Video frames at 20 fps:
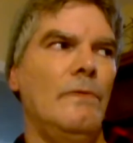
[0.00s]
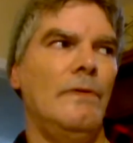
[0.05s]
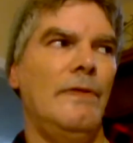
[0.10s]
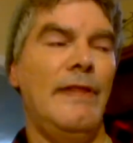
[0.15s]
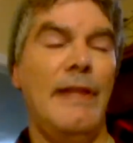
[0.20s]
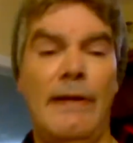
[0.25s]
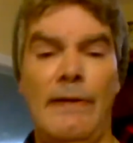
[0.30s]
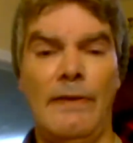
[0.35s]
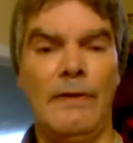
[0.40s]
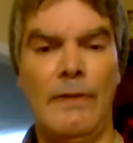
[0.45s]

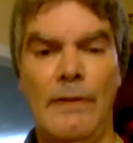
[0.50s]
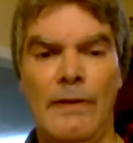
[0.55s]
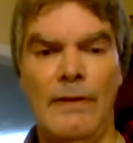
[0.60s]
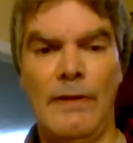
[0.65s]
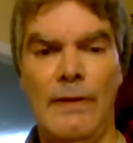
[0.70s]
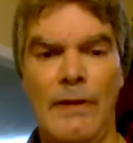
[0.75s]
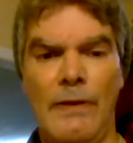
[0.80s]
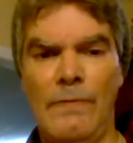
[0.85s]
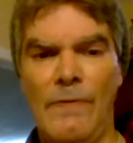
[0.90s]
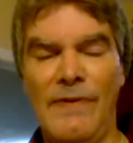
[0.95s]
it
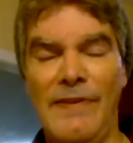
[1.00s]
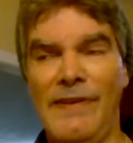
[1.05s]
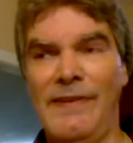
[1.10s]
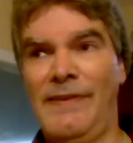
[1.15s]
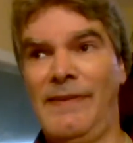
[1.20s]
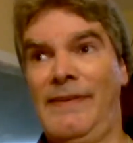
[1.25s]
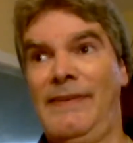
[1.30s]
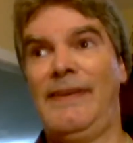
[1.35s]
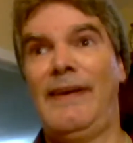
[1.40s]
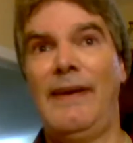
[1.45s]
wasn't
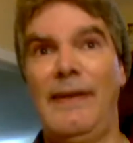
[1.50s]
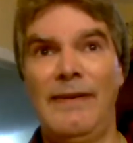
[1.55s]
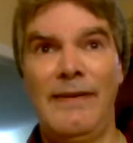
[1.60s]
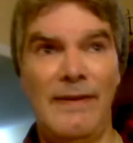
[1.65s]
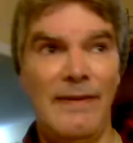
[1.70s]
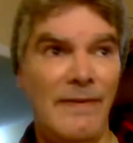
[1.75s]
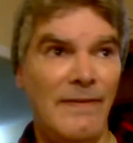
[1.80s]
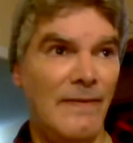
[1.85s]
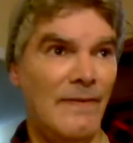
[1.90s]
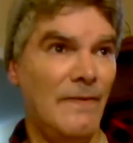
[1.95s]

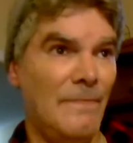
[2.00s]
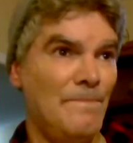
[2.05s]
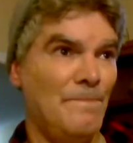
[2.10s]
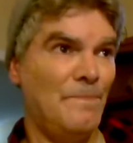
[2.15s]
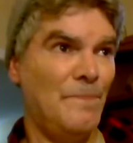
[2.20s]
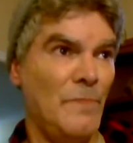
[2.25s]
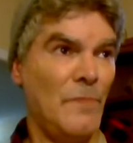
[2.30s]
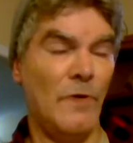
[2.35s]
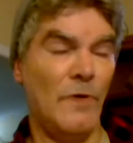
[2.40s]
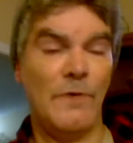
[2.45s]
Satanists
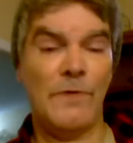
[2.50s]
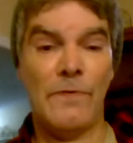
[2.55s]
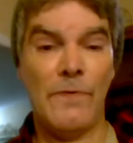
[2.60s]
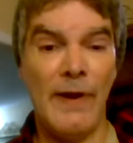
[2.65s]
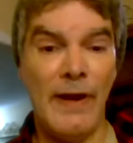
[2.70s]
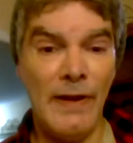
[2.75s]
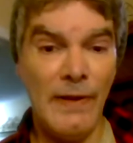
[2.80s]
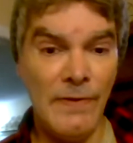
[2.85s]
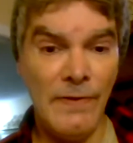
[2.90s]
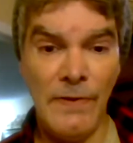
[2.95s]
or
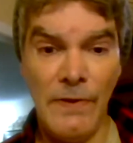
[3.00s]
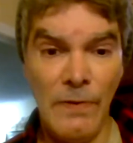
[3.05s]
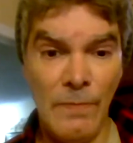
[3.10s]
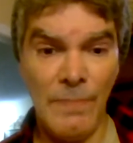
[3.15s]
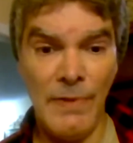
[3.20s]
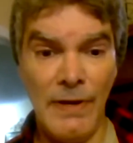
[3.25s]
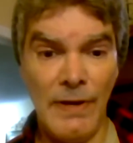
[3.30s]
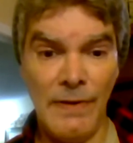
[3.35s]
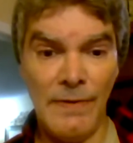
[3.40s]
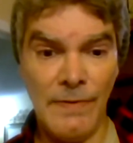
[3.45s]

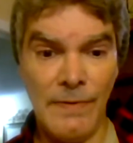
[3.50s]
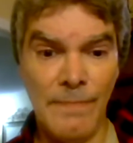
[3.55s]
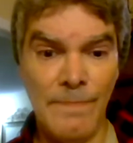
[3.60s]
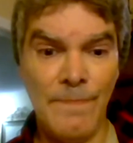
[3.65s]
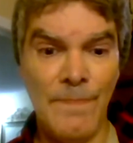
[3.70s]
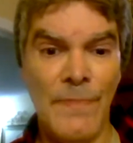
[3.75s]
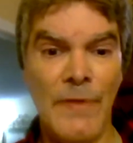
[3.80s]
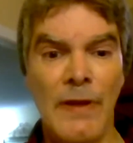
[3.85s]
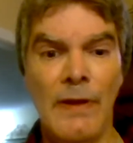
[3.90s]
transhumanism.